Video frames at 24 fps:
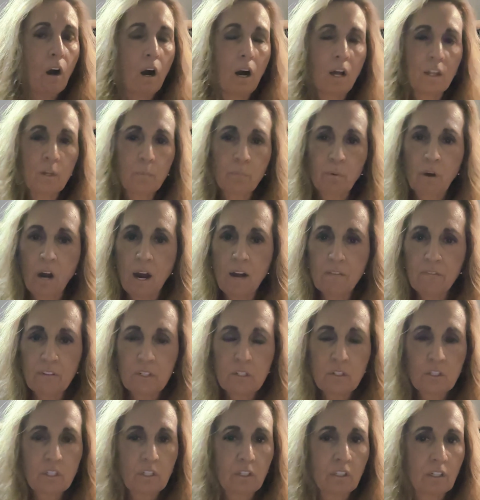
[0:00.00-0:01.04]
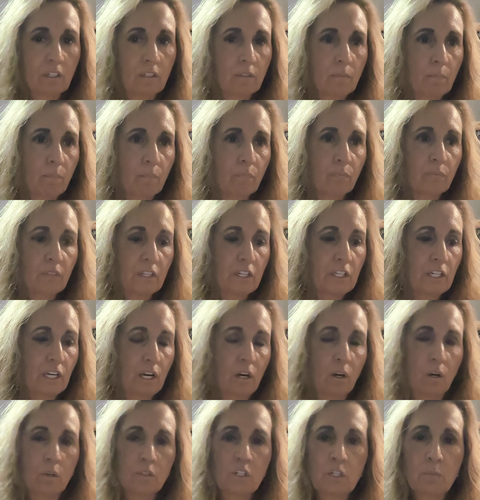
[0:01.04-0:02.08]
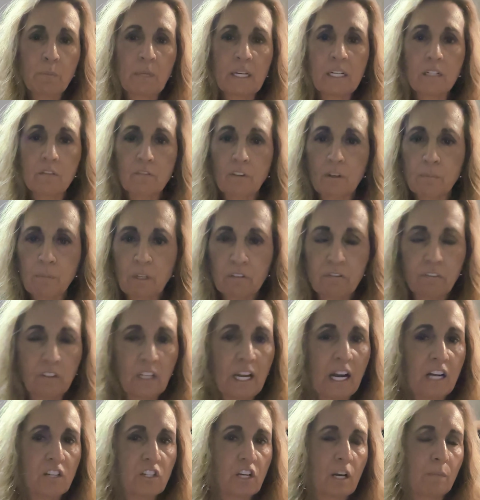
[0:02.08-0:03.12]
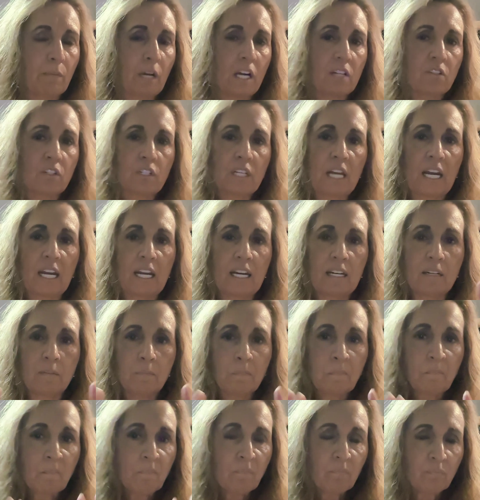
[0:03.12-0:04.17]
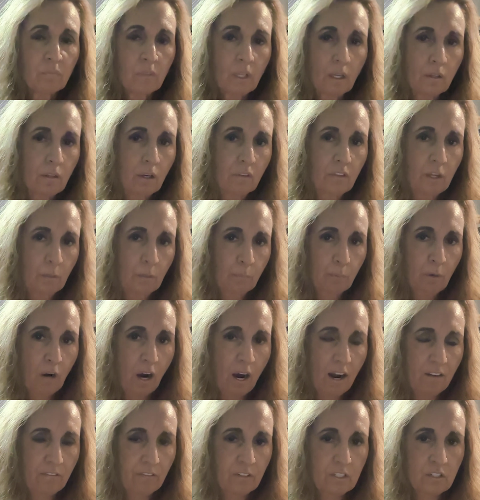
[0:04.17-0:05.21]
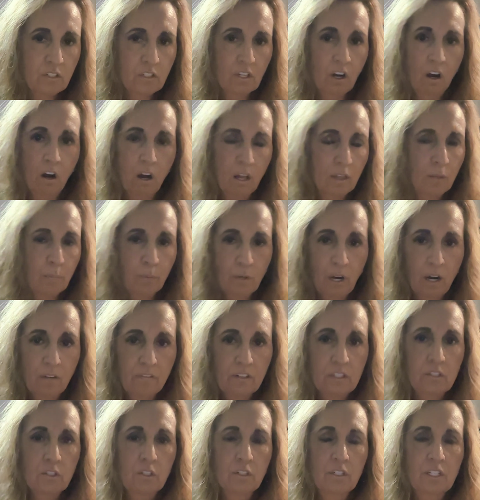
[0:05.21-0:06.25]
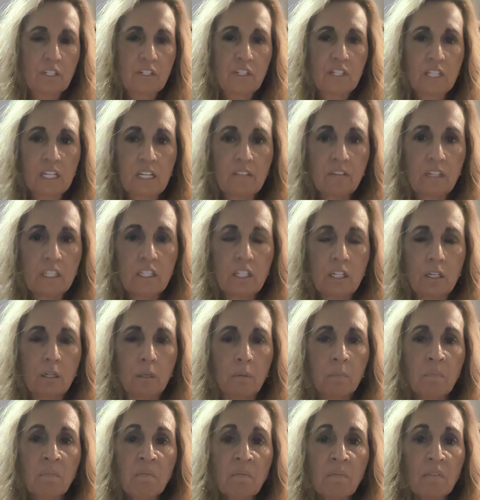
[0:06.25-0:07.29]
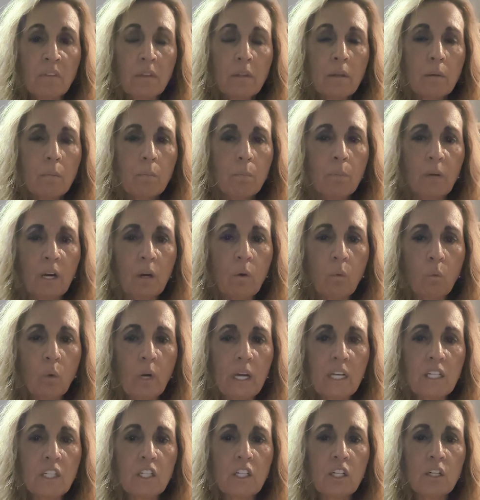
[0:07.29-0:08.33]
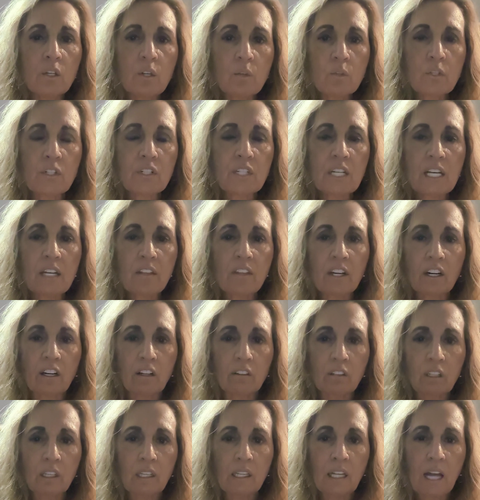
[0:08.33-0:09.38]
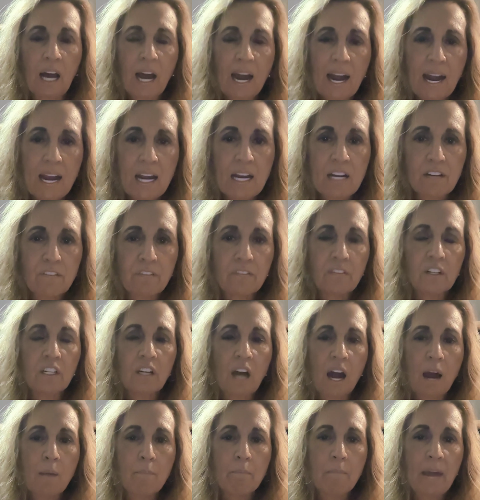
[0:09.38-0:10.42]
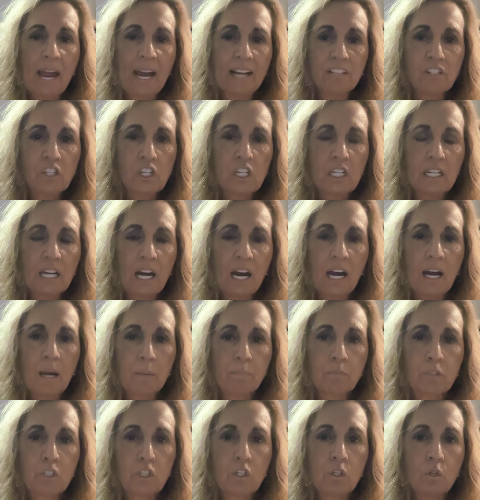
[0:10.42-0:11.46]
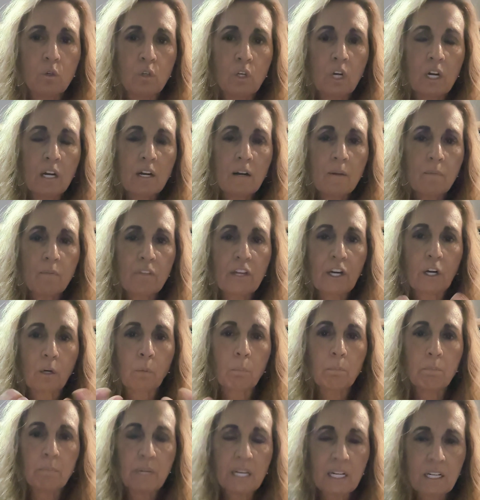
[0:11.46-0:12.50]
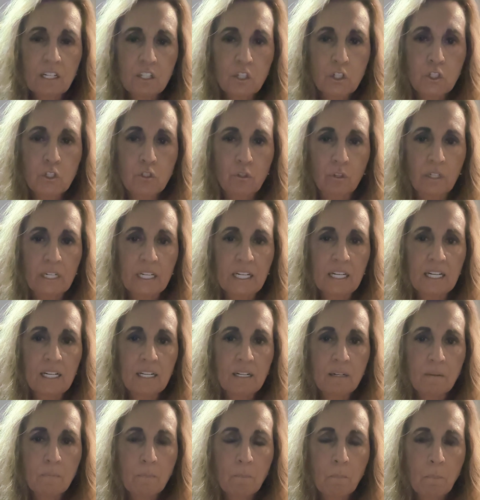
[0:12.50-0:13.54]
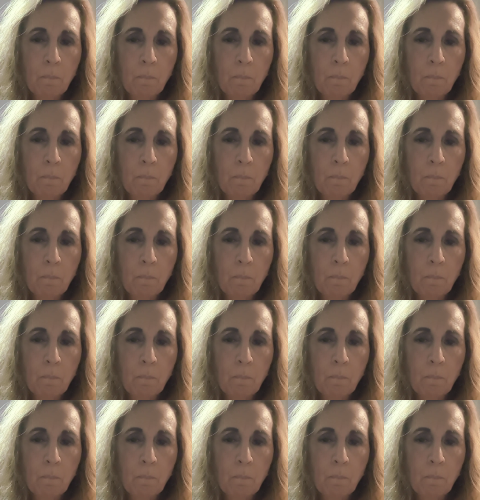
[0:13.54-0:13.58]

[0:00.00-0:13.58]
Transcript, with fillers: all the prophets are, you know, speaking from the flesh. I'm not saying the prophets, all the prophets are deceiving you. But when you see their life not matching up to their ministry,